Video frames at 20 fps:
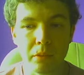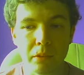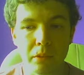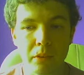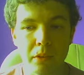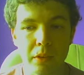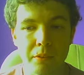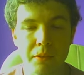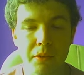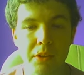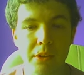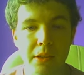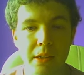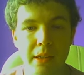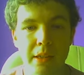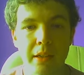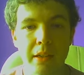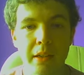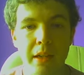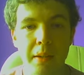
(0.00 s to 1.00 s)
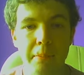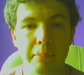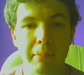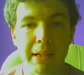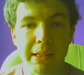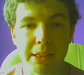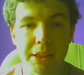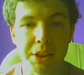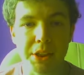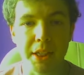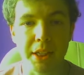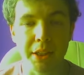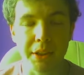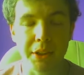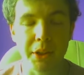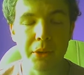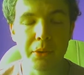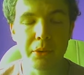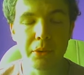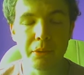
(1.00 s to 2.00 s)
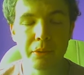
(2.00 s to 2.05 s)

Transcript: the first thing I must tell you,